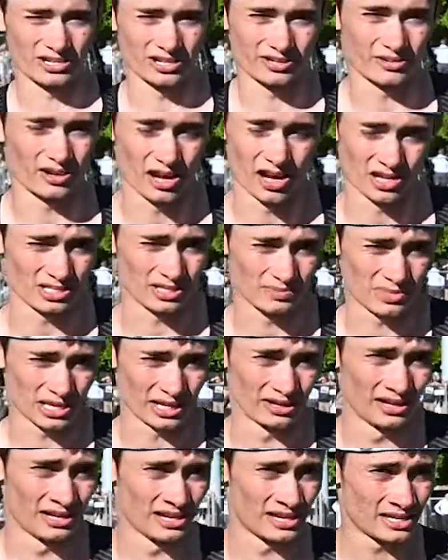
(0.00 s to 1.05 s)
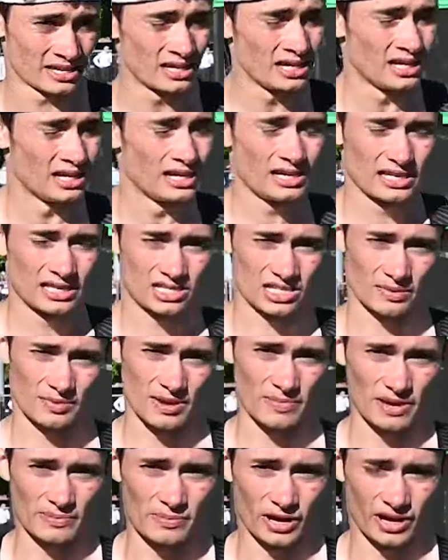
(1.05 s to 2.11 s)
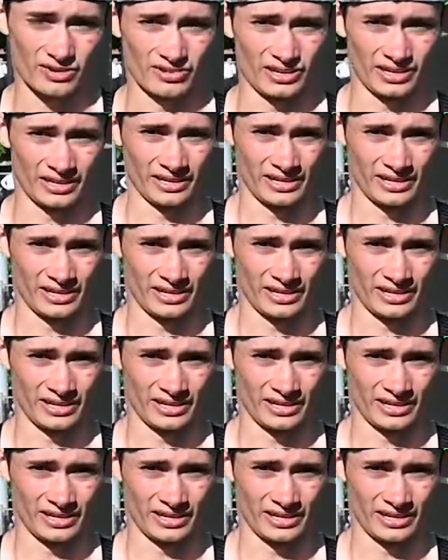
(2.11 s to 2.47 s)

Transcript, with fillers: are awesome. So it's going to be a big part of it.